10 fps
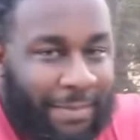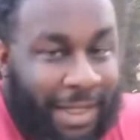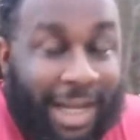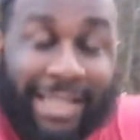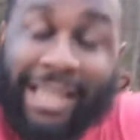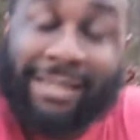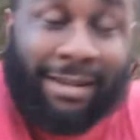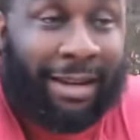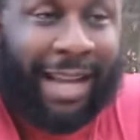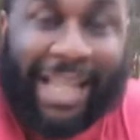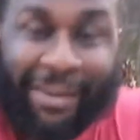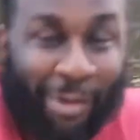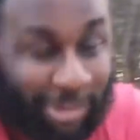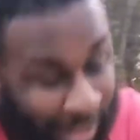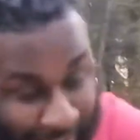Guys, I suck. I ain't
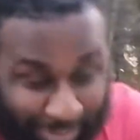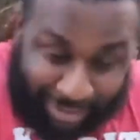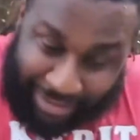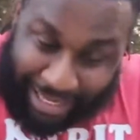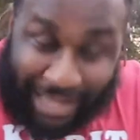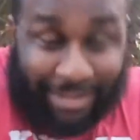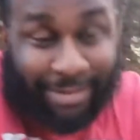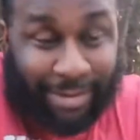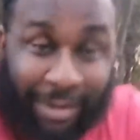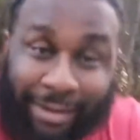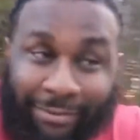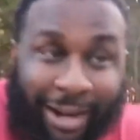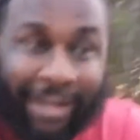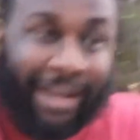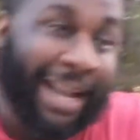gonna lie, bro. I suck
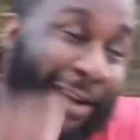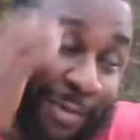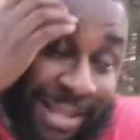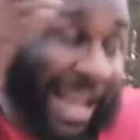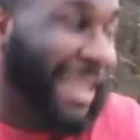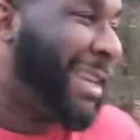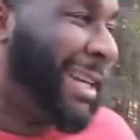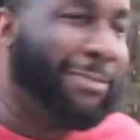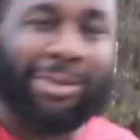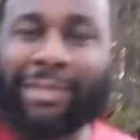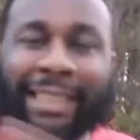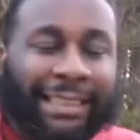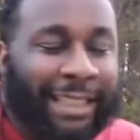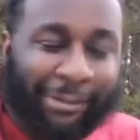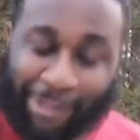right now. I thought I was gonna at
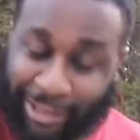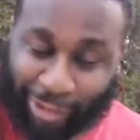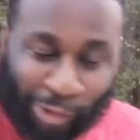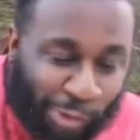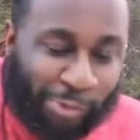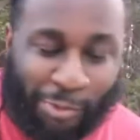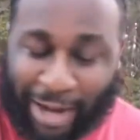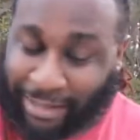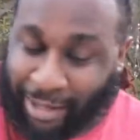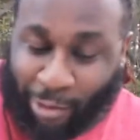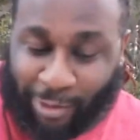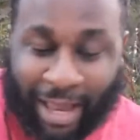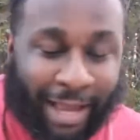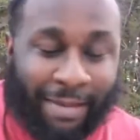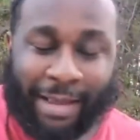least get one or two throughout the whole
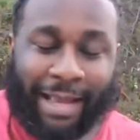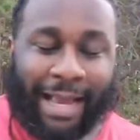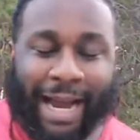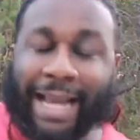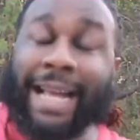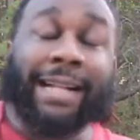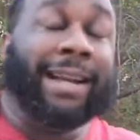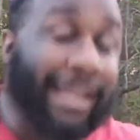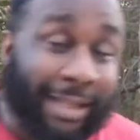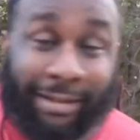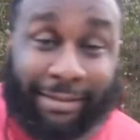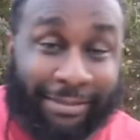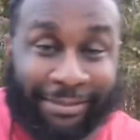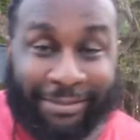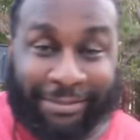game. I ain't got nothing.
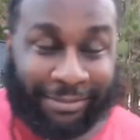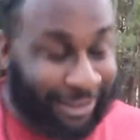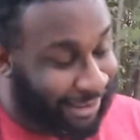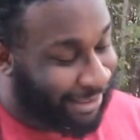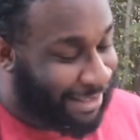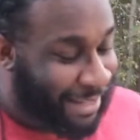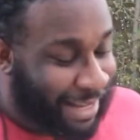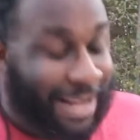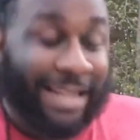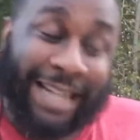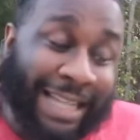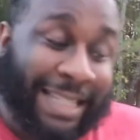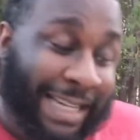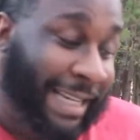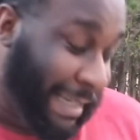To be honest,
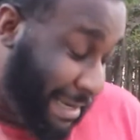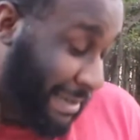nothing.